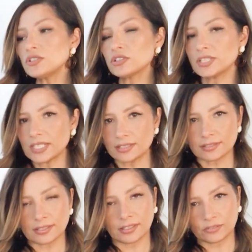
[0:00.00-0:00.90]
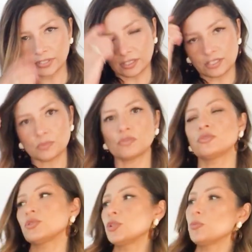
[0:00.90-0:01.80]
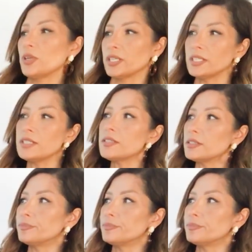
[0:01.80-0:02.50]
look on the inside of an item before you buy it,